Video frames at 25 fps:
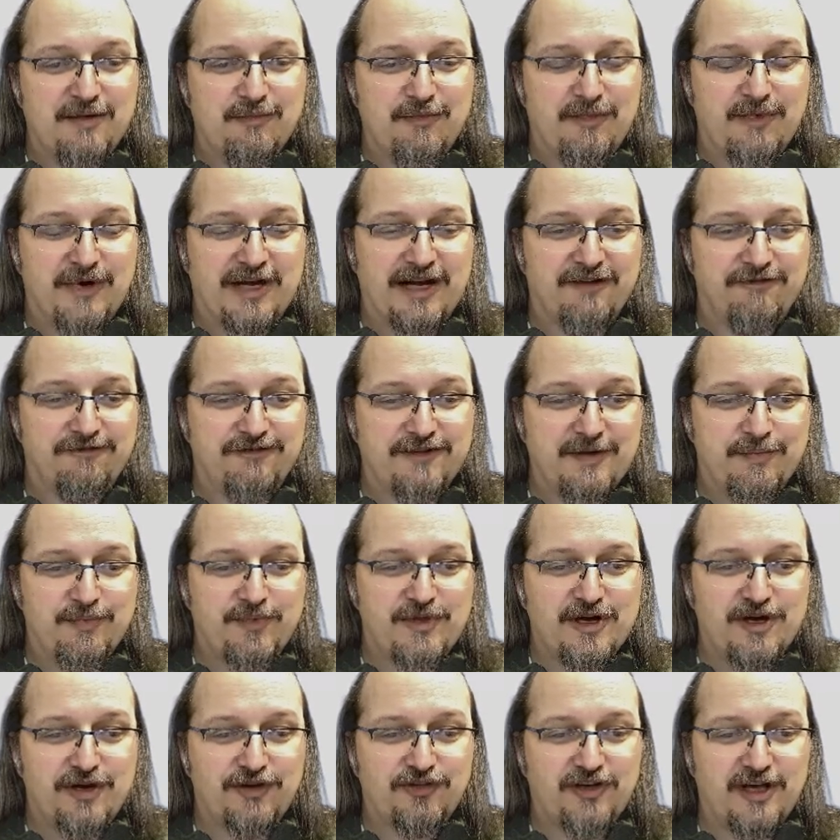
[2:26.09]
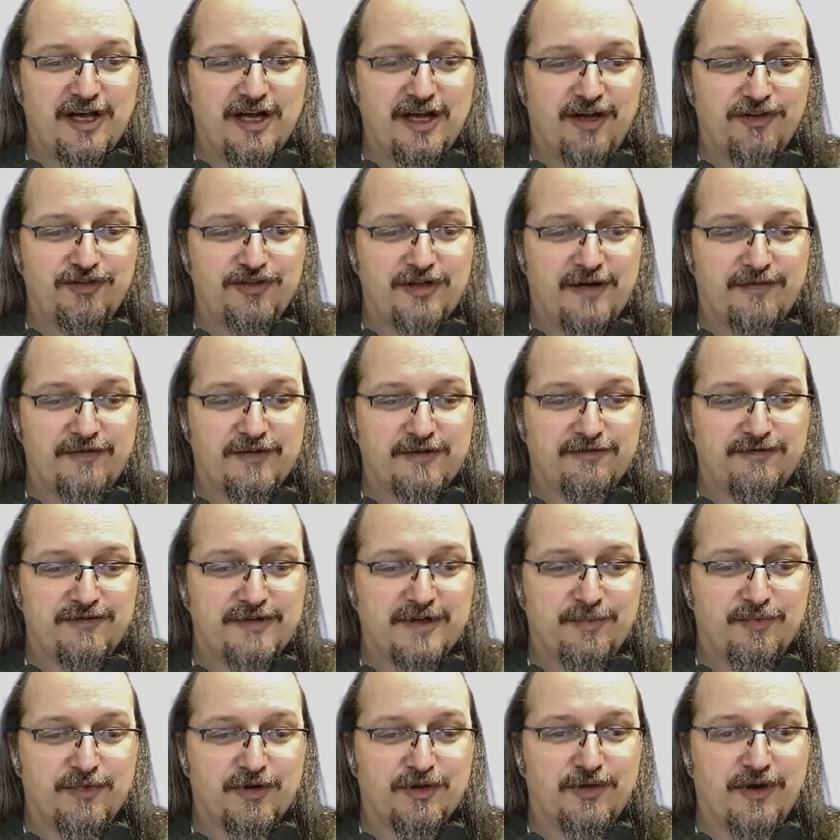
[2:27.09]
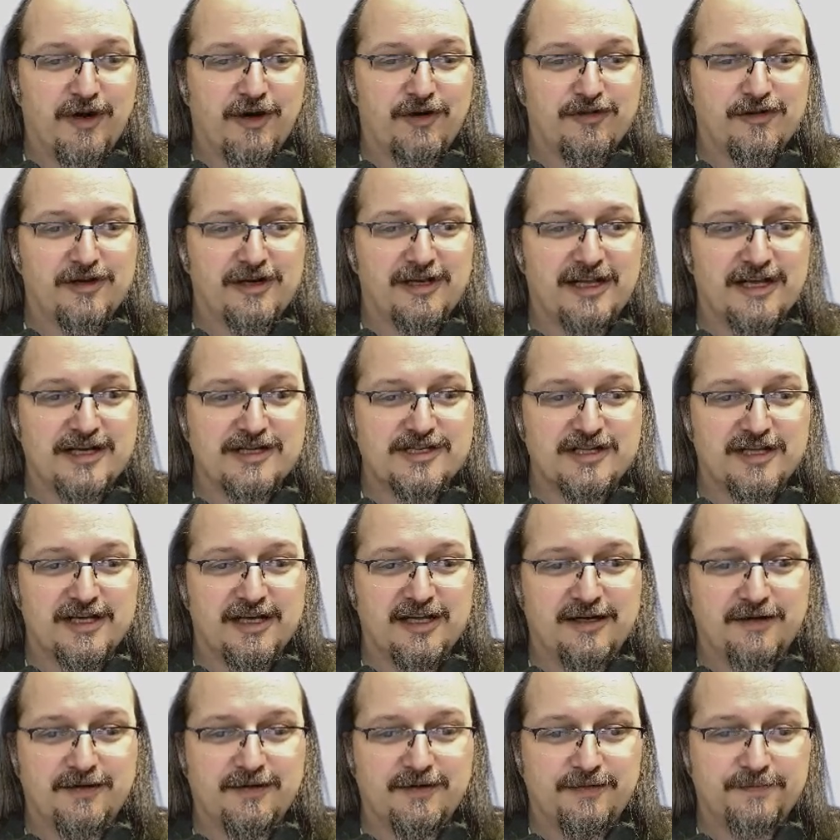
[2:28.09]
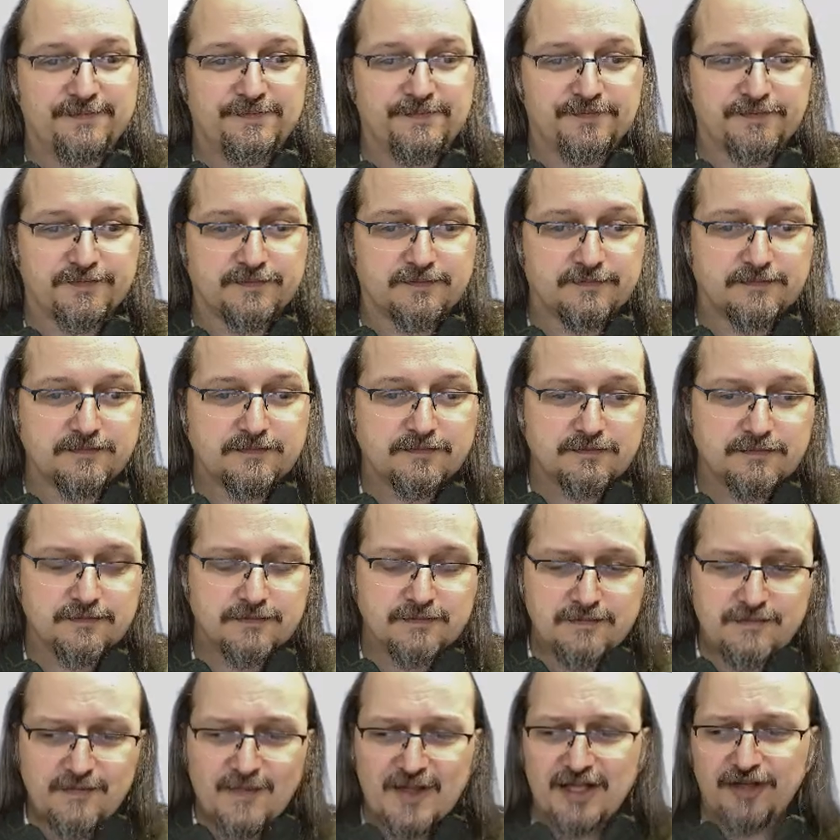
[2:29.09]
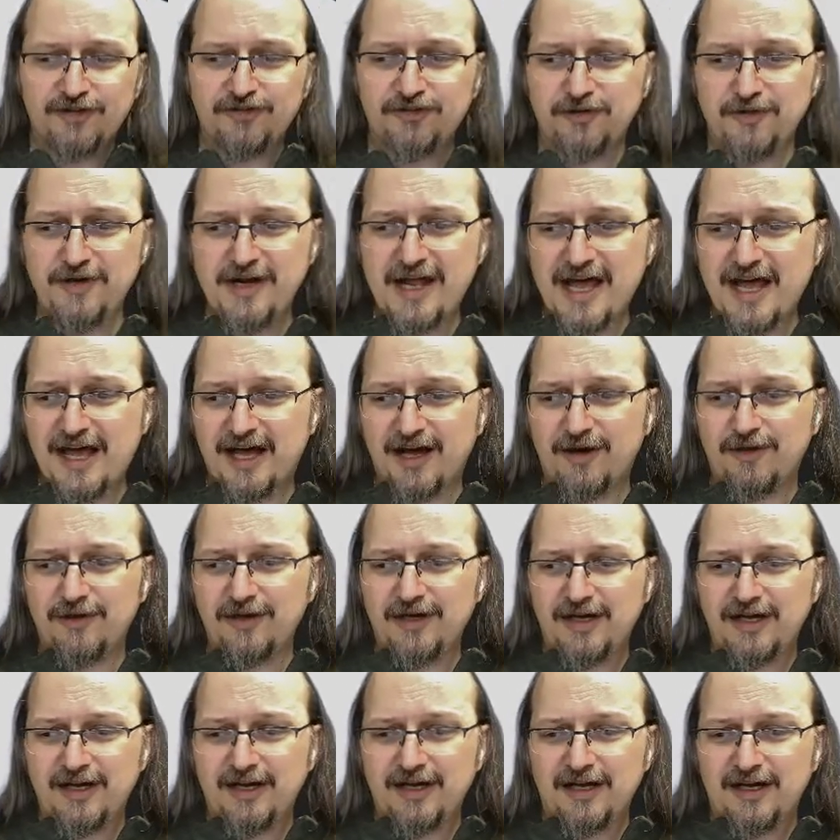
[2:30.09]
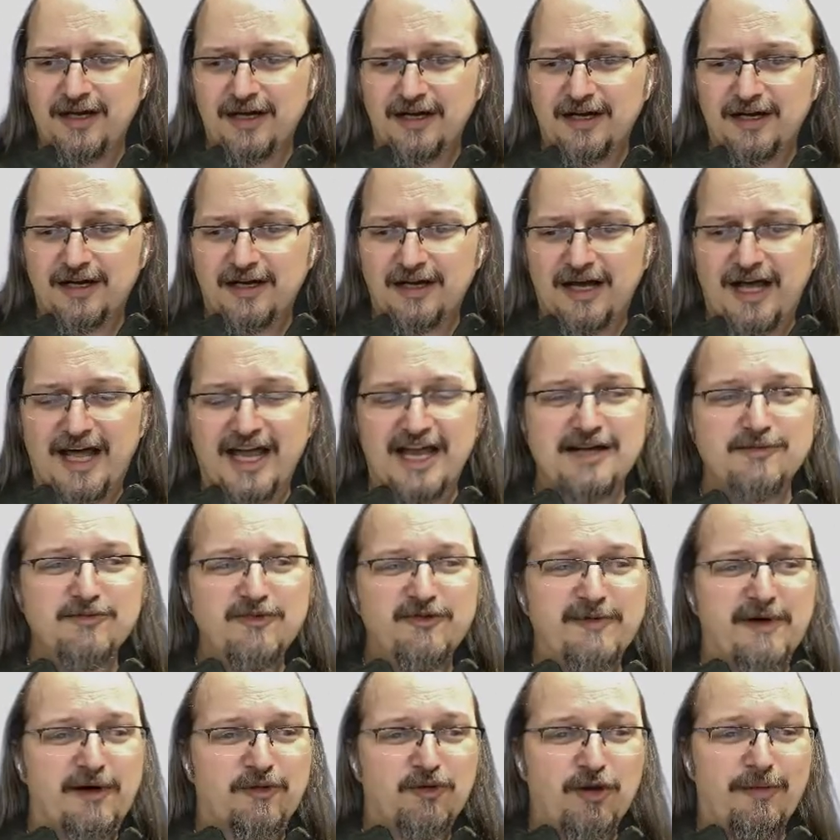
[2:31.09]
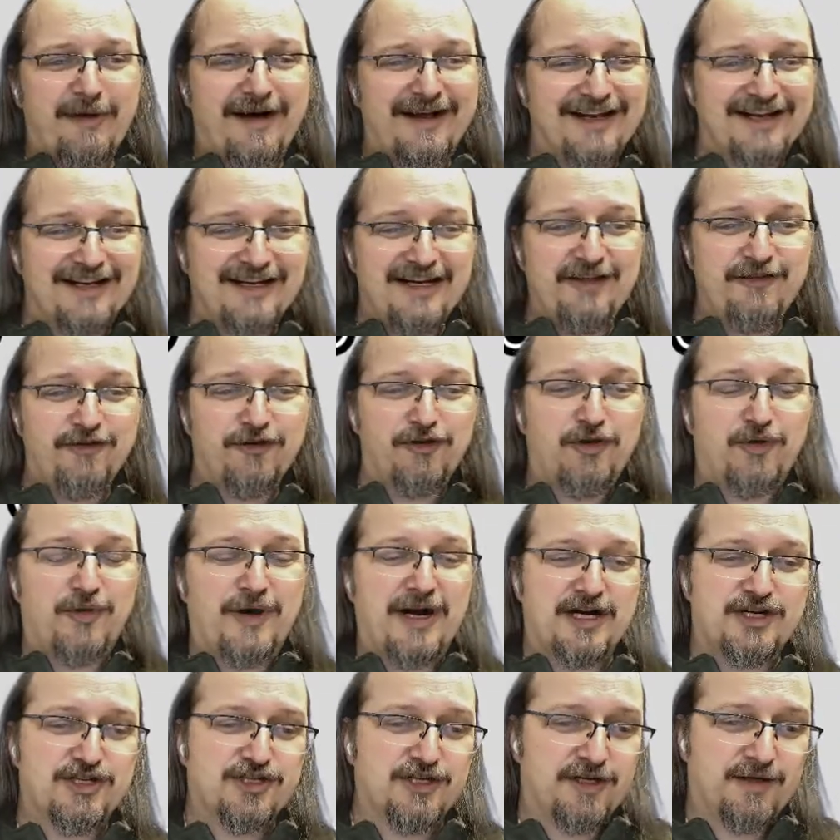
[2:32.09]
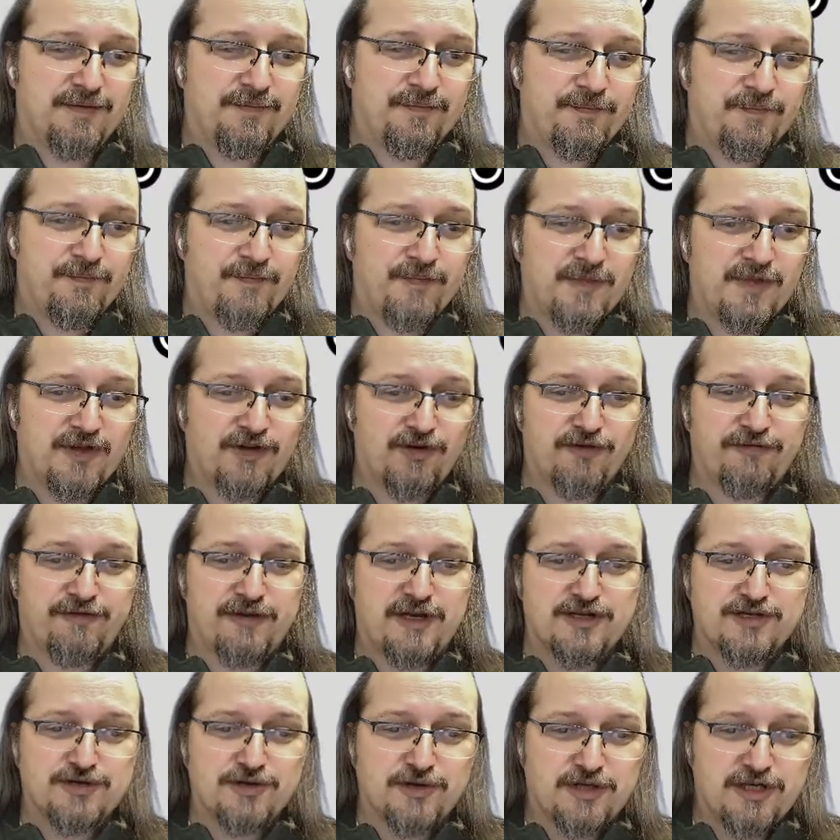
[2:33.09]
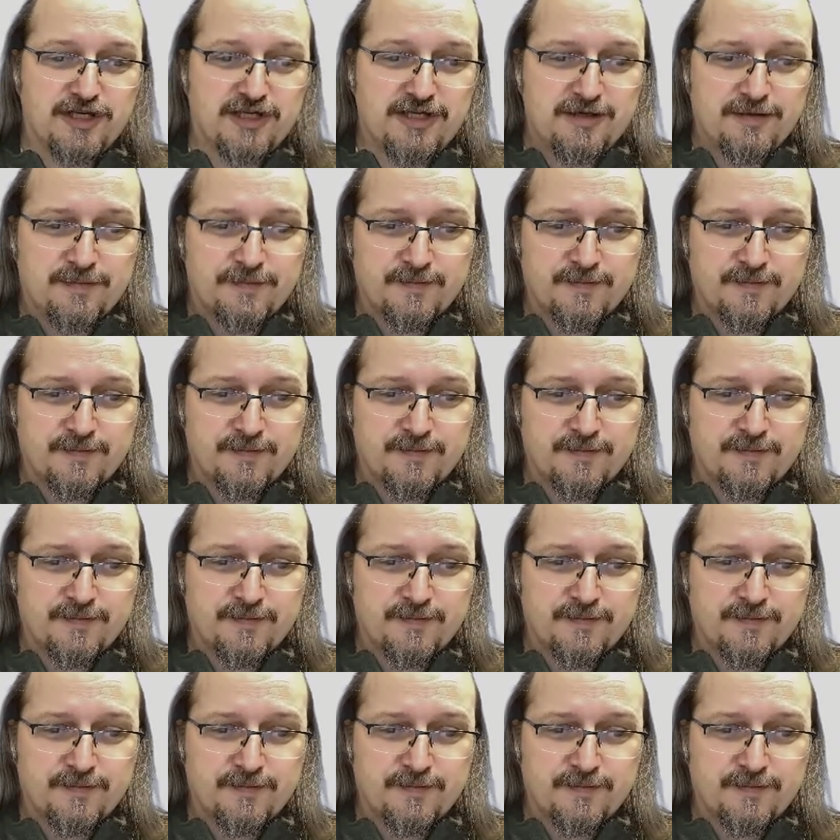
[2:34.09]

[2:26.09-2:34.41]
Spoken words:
When I flip those, I also have to flip the greater than less than. So now I can move my robot in either direction. So far, so good.